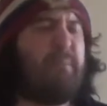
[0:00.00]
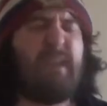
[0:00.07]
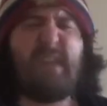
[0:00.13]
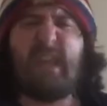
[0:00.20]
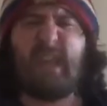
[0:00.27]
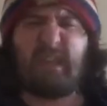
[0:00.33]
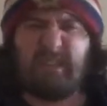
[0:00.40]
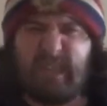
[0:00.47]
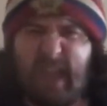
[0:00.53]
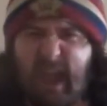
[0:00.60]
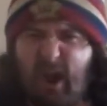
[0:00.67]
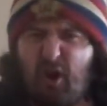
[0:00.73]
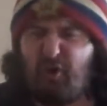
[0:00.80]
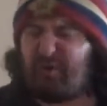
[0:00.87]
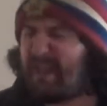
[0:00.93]
being
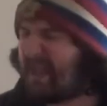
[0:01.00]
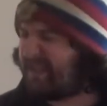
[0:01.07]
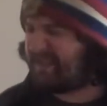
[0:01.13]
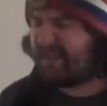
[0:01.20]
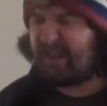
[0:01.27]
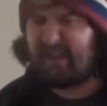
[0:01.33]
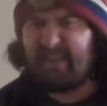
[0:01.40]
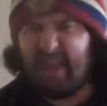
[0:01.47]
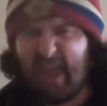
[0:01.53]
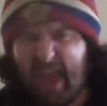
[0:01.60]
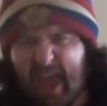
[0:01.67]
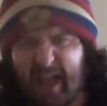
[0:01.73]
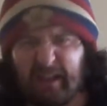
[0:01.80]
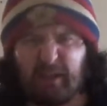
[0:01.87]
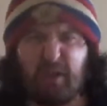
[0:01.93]
there, that's gonna
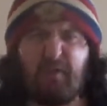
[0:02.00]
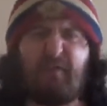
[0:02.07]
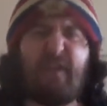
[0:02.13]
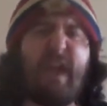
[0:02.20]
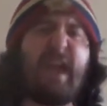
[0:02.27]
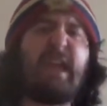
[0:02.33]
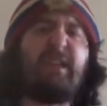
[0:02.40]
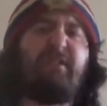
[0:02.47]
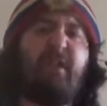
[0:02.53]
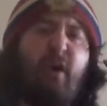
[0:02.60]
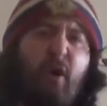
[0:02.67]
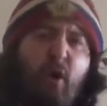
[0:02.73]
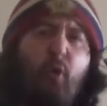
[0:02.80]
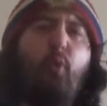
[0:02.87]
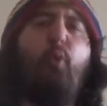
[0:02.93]
elevate
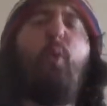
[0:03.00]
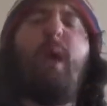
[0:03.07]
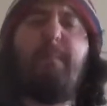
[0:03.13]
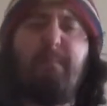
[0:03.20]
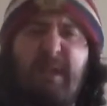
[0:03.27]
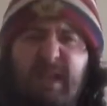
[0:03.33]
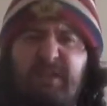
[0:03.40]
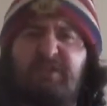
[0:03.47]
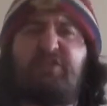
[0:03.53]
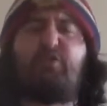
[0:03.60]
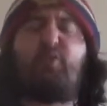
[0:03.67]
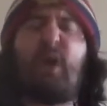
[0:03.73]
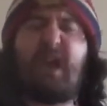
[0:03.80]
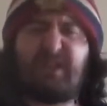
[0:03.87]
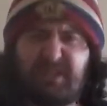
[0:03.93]
women's
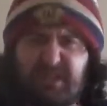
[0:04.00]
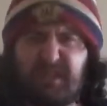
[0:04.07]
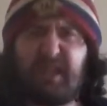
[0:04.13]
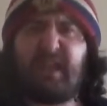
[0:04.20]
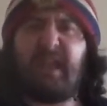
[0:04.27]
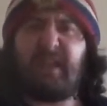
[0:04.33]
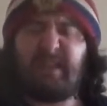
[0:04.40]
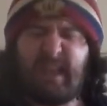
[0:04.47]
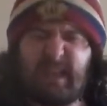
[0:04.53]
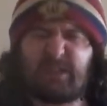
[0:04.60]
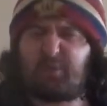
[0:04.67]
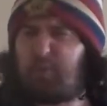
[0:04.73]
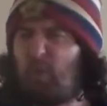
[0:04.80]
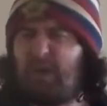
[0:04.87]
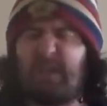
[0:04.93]
wrestling.
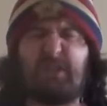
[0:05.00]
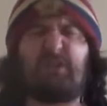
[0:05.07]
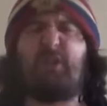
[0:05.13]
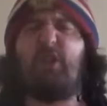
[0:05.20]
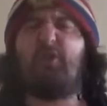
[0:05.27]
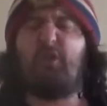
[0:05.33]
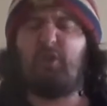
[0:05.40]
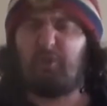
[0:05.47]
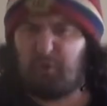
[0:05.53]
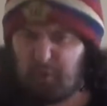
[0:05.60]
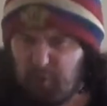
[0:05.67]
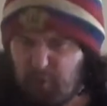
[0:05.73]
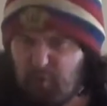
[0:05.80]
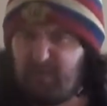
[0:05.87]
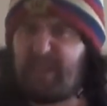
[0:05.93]
That's what it's gonna
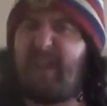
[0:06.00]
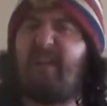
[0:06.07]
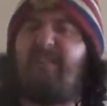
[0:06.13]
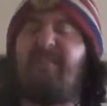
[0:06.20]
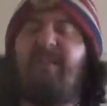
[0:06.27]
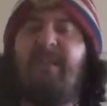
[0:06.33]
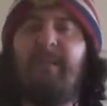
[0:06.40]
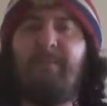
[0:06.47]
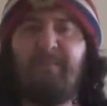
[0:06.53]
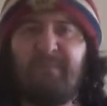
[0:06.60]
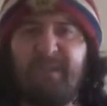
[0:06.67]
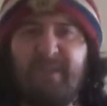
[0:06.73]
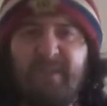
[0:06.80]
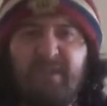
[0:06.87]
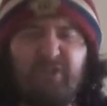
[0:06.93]
do there.
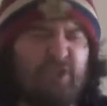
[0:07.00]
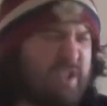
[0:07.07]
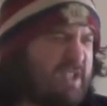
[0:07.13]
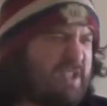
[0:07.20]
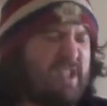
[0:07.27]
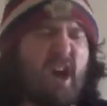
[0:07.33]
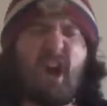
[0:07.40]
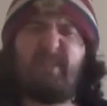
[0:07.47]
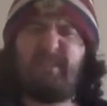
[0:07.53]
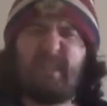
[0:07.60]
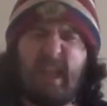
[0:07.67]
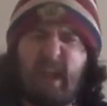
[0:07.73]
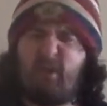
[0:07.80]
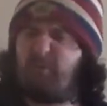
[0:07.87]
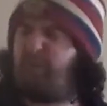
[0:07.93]
She's not
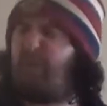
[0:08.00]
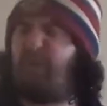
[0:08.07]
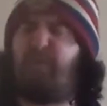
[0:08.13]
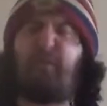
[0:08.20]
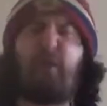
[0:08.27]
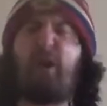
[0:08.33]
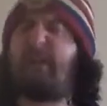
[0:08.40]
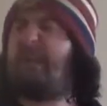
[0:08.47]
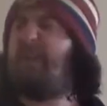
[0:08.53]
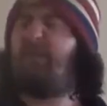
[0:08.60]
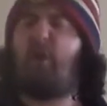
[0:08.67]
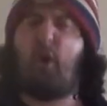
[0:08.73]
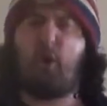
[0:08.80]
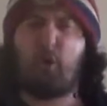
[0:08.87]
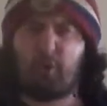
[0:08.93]
there to fucking
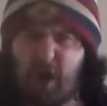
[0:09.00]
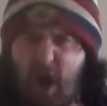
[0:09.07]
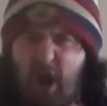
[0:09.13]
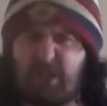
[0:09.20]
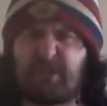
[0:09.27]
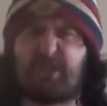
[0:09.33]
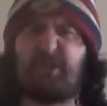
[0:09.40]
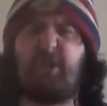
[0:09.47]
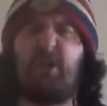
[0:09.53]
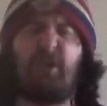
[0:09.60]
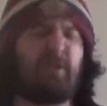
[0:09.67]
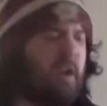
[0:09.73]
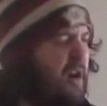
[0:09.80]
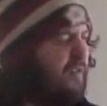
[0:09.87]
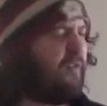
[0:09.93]
hurt
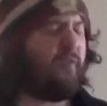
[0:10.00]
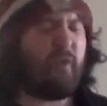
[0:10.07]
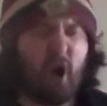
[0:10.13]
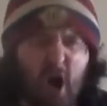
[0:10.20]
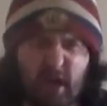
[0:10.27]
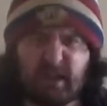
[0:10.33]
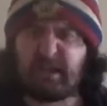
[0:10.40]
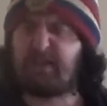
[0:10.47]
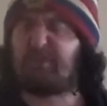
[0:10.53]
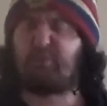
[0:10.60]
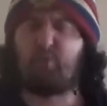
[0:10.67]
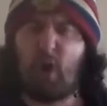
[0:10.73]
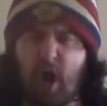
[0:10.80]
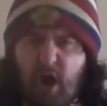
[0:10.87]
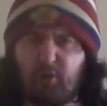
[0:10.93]
Asuka. The fuck is
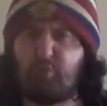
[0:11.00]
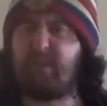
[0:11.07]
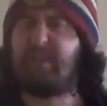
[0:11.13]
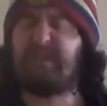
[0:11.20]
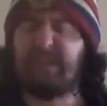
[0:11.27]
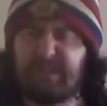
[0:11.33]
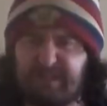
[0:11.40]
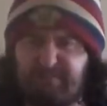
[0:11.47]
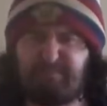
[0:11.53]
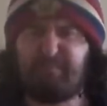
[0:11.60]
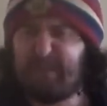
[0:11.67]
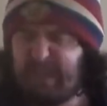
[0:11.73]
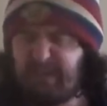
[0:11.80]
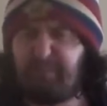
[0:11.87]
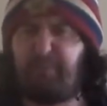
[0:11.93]
wrong with these
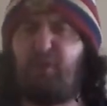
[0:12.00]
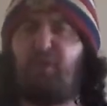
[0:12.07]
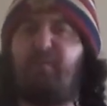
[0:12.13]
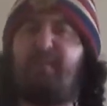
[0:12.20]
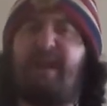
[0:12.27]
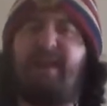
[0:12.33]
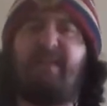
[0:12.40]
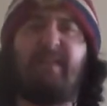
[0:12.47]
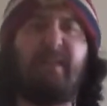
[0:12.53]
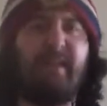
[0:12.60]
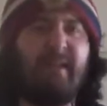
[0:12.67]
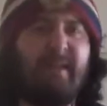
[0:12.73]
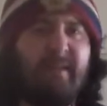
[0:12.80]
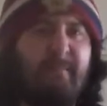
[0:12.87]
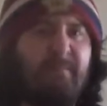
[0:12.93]
people, man?
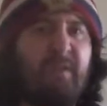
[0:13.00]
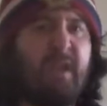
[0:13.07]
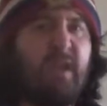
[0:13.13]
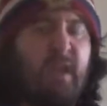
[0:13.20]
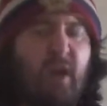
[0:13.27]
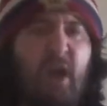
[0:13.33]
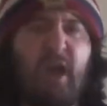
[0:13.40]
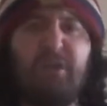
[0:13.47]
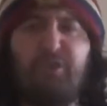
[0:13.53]
I